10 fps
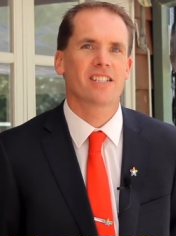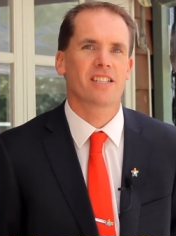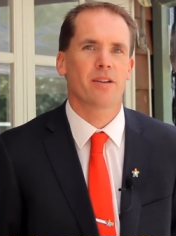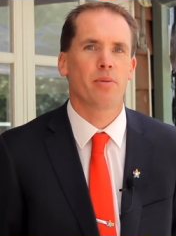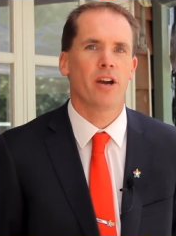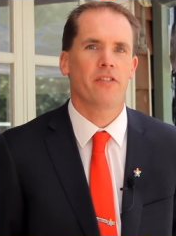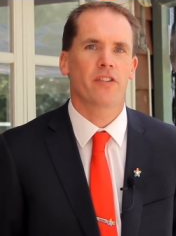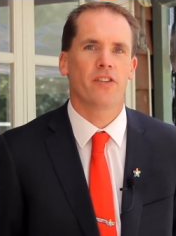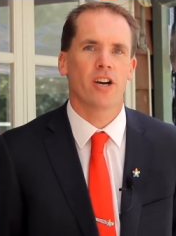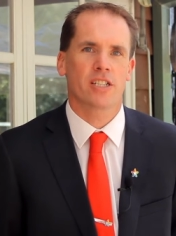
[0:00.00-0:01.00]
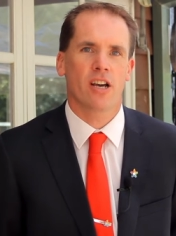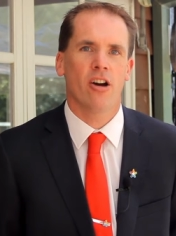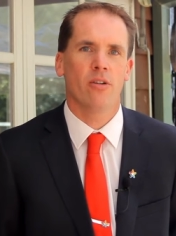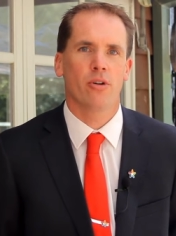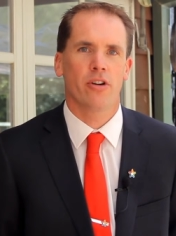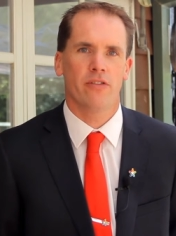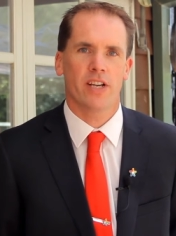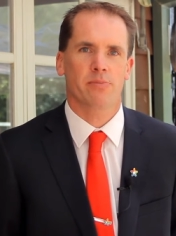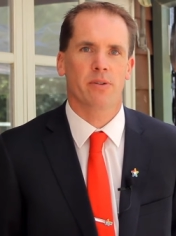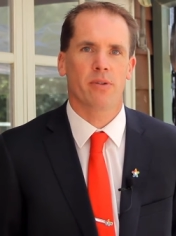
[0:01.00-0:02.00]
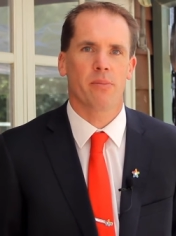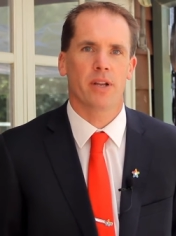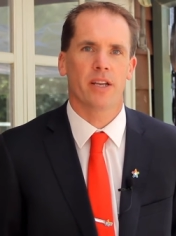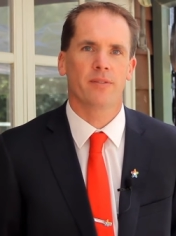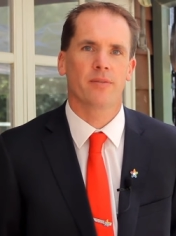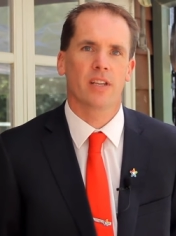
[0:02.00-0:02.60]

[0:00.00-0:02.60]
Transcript: is the perfect first home or investment property.